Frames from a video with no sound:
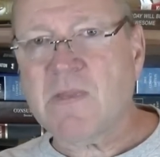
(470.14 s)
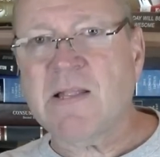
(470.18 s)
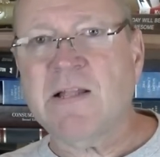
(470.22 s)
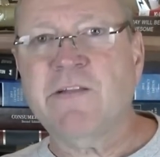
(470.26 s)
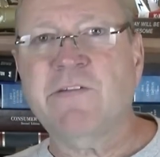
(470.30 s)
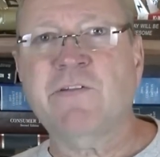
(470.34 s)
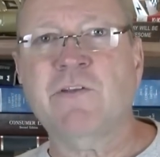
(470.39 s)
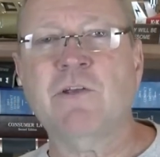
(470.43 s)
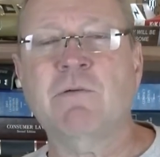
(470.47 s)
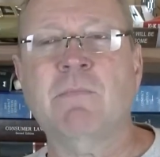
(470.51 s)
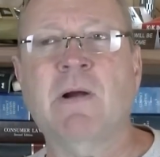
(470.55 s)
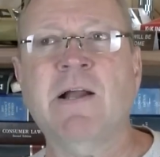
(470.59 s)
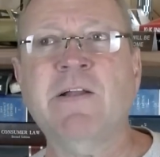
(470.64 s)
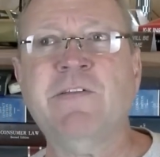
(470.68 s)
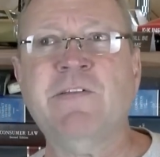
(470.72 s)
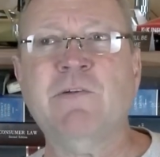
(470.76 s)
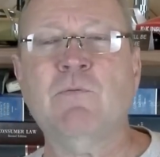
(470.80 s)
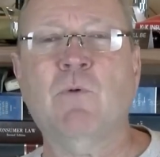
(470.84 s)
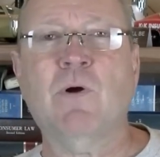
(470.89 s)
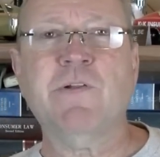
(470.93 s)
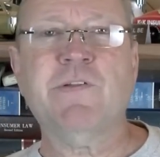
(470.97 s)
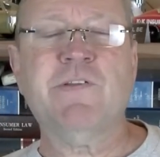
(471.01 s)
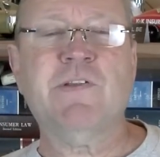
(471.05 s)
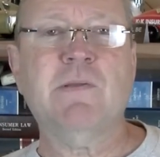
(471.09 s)
So you might say,
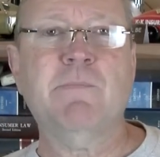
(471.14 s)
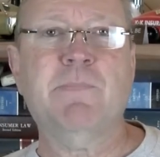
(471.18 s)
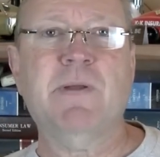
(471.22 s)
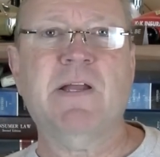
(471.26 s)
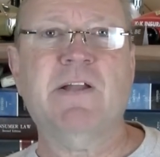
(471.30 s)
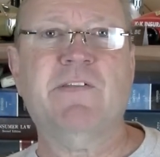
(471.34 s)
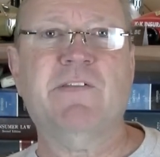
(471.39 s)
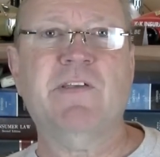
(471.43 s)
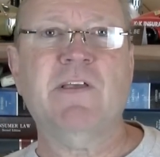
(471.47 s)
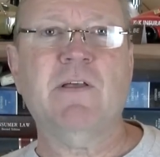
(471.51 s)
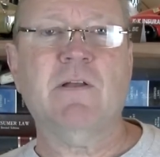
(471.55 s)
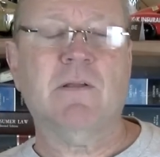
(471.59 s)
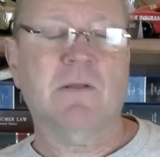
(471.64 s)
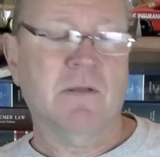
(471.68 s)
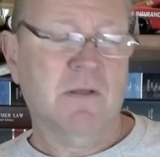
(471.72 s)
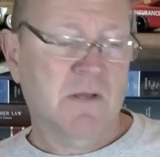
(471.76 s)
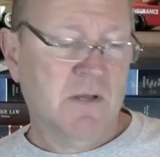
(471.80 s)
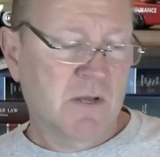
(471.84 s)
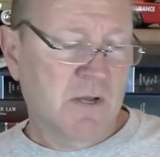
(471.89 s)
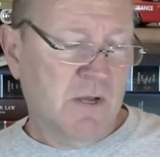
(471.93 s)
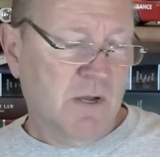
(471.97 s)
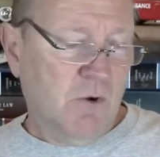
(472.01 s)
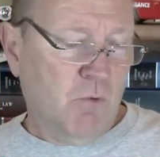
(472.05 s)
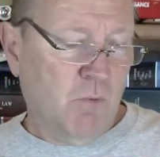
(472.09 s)
what's the big deal?
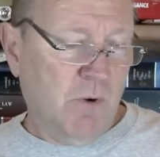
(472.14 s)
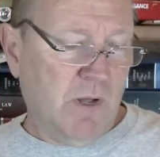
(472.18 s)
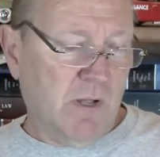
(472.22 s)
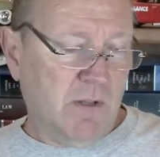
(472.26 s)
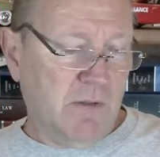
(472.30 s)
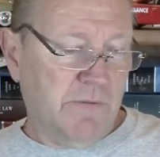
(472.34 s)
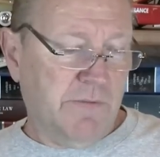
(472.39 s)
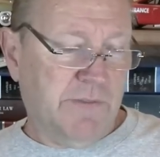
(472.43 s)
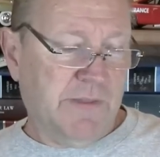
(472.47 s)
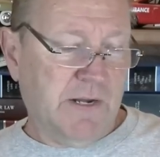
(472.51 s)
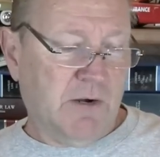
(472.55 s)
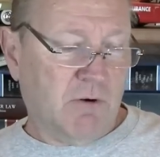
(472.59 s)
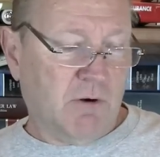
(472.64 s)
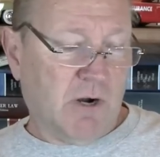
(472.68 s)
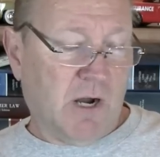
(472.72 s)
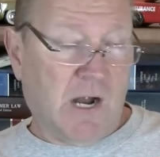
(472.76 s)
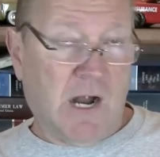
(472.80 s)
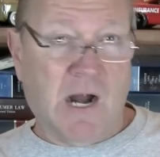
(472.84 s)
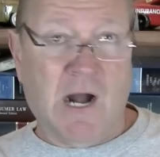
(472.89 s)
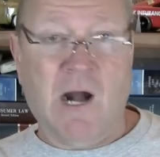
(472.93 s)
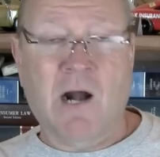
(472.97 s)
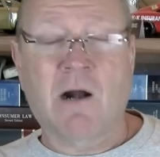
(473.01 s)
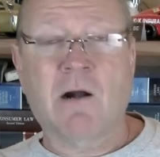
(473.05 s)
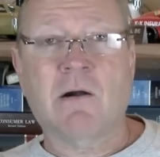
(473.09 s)
Well, there
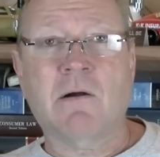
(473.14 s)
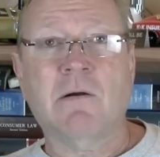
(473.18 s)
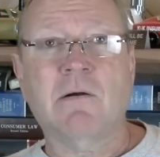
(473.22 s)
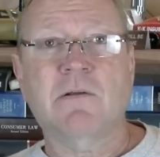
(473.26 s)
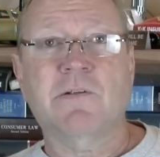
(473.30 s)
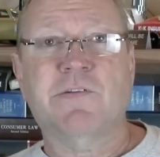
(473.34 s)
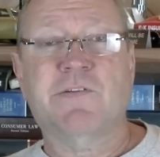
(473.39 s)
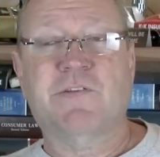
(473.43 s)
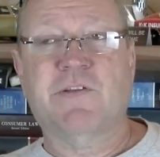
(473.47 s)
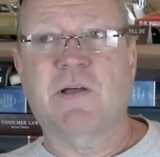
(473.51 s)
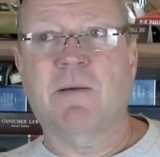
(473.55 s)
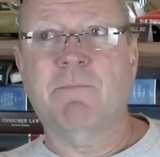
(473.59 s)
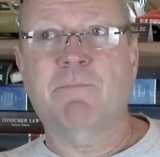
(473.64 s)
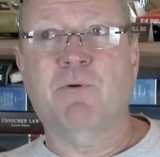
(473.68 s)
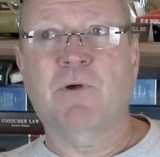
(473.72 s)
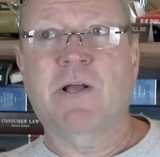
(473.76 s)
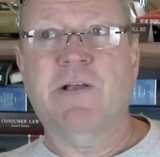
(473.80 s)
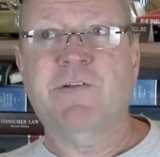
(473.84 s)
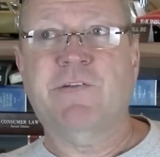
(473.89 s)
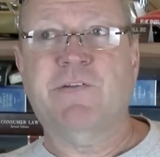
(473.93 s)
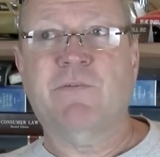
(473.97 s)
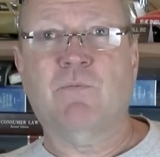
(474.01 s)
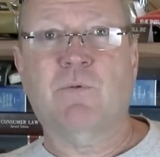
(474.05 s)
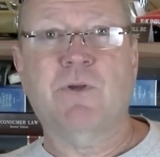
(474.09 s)
are some
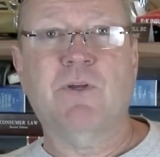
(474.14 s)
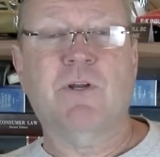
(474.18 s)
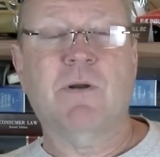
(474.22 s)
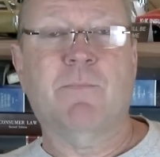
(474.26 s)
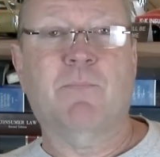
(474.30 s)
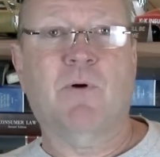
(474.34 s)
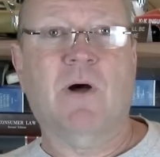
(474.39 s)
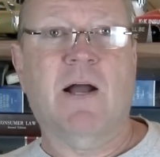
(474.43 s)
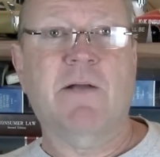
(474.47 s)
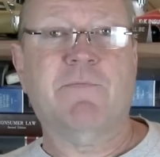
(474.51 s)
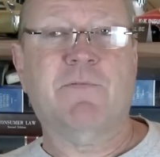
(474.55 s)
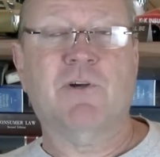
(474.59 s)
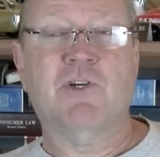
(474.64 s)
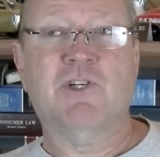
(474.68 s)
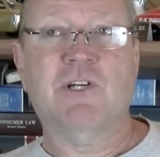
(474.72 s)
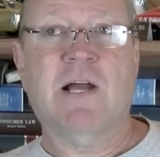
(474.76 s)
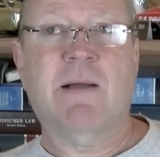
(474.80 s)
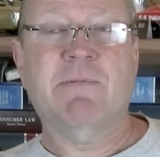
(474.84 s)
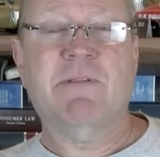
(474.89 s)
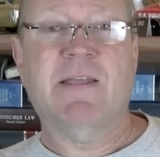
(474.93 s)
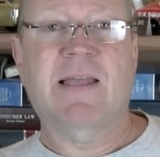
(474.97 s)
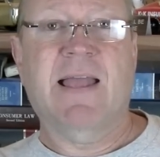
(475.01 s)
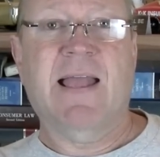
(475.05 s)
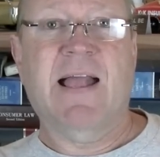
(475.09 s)
places where you can apply for a
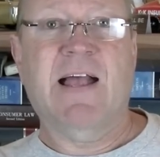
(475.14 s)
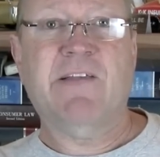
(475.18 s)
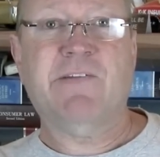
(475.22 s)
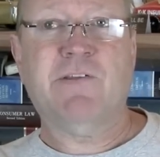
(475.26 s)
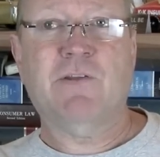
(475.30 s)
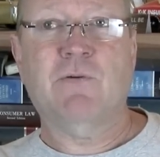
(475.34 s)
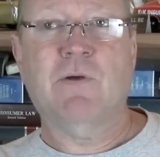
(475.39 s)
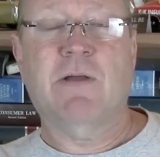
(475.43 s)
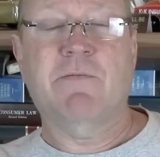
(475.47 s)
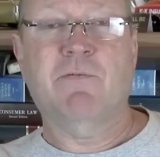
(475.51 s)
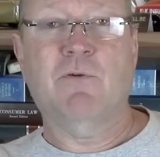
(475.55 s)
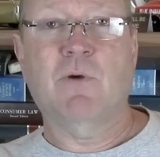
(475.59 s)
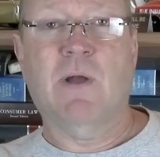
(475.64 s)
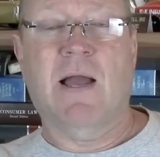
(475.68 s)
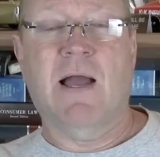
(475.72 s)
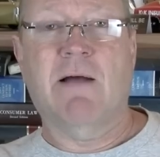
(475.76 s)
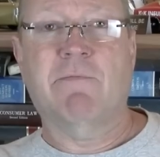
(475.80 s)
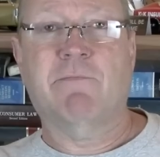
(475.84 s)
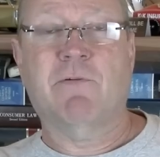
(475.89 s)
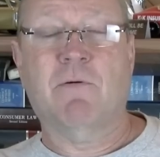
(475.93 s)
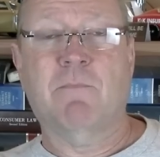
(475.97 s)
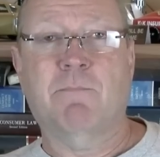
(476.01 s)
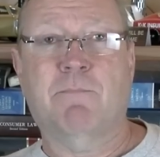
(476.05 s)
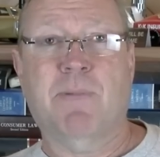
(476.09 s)
job and they ask you, have you
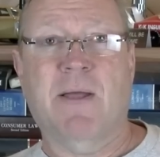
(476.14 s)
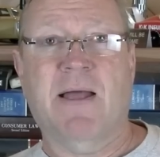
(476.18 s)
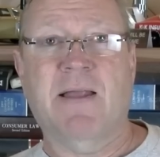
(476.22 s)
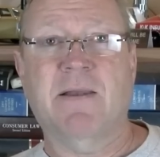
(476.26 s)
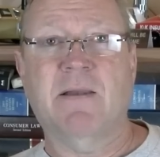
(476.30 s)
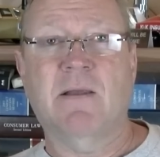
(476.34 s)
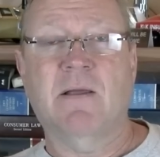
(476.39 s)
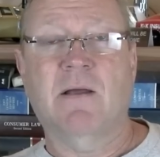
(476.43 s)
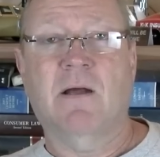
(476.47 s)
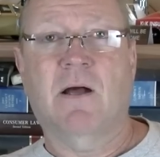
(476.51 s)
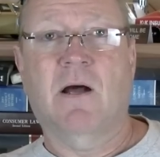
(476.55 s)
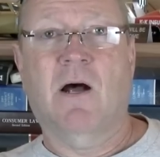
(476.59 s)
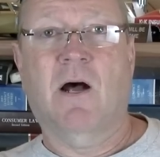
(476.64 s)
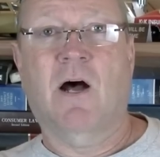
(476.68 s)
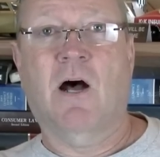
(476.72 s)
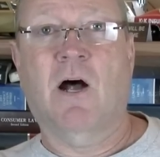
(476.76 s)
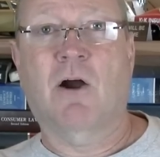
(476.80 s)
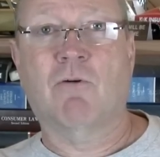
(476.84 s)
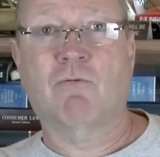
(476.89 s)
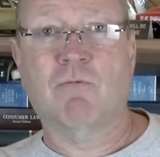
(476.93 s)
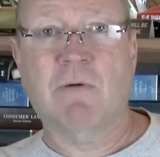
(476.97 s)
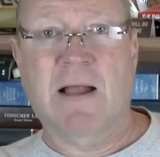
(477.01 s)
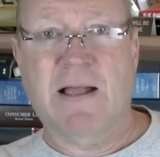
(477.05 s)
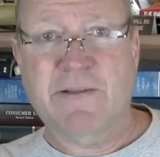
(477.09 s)
ever been
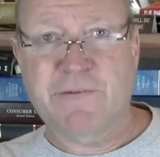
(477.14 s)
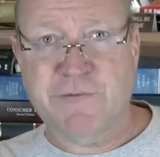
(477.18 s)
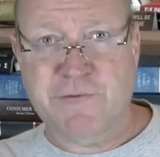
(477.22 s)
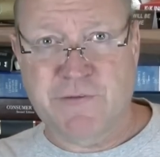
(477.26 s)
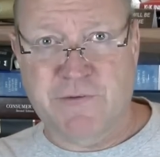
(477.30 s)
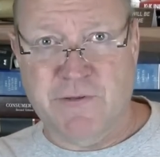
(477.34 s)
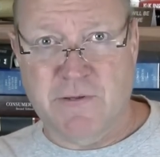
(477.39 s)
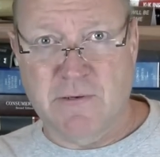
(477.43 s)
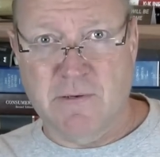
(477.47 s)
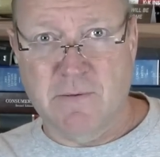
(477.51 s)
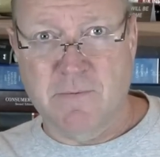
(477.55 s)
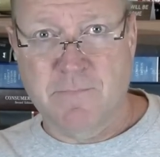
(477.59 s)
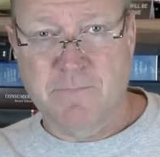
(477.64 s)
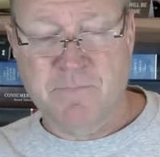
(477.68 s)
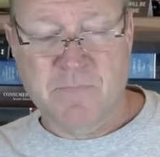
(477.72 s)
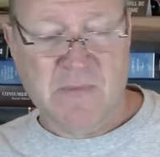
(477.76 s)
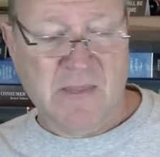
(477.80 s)
arrested?